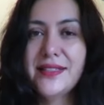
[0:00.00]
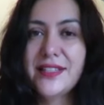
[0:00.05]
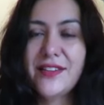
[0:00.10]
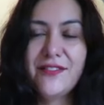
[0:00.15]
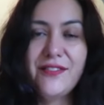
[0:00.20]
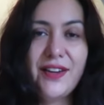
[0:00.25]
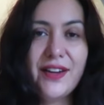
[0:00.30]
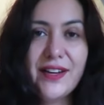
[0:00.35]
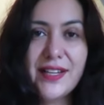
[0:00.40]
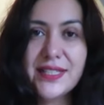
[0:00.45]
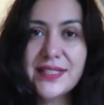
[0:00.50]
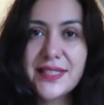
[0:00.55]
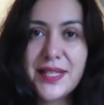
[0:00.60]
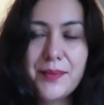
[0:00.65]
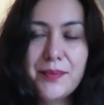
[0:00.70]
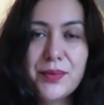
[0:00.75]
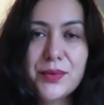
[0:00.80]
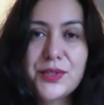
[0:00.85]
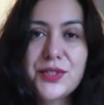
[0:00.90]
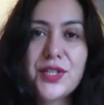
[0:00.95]
It's a very
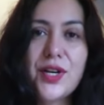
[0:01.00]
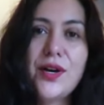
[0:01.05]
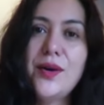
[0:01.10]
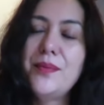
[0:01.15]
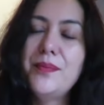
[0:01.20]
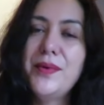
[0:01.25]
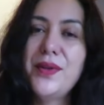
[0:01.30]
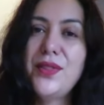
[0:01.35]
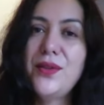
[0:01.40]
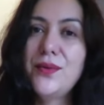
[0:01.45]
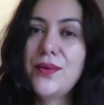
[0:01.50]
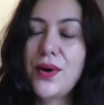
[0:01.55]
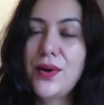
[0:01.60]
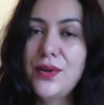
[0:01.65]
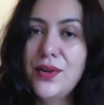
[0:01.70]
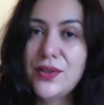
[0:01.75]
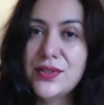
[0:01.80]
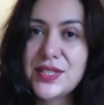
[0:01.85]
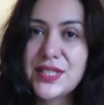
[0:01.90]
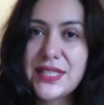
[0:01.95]
simple top with
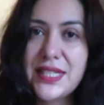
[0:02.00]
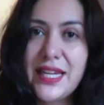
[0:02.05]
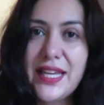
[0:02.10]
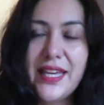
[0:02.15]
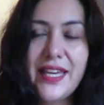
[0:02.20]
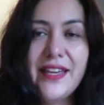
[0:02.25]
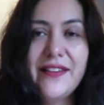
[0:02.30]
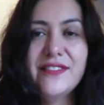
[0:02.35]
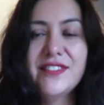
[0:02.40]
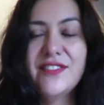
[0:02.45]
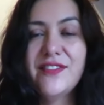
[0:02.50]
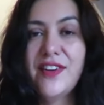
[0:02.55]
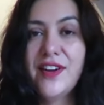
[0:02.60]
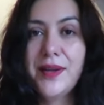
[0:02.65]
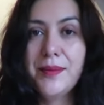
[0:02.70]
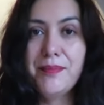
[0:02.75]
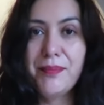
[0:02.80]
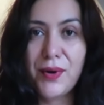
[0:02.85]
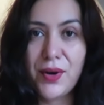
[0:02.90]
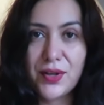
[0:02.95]
grown-on sleeves,
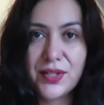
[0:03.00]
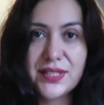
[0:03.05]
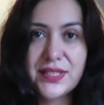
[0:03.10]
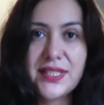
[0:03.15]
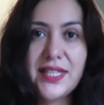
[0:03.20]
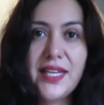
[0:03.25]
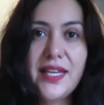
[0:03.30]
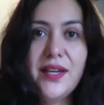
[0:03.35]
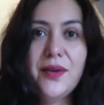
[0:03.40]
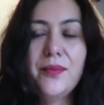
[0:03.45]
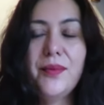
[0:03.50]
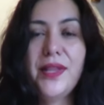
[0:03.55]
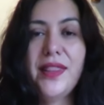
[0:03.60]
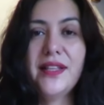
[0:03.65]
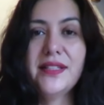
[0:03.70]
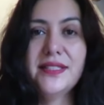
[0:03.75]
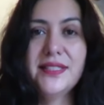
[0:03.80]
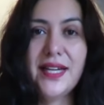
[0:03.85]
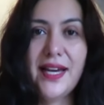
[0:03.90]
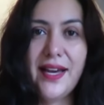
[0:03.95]
very boxy,
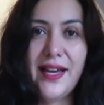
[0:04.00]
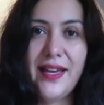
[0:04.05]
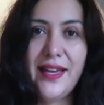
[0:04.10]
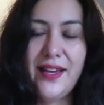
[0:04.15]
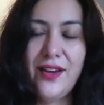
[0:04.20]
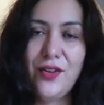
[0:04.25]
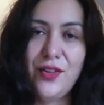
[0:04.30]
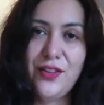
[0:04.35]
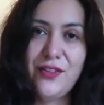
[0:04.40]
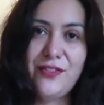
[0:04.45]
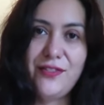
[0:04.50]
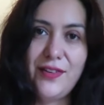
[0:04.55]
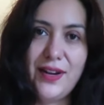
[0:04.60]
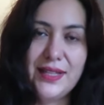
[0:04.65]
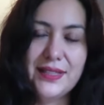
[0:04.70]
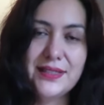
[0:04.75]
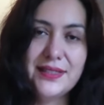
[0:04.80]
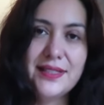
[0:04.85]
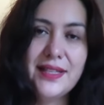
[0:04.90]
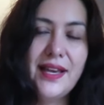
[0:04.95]
with a tie on the
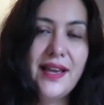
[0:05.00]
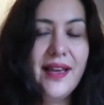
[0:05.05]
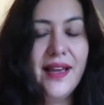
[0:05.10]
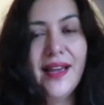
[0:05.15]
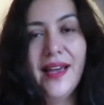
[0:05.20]
front.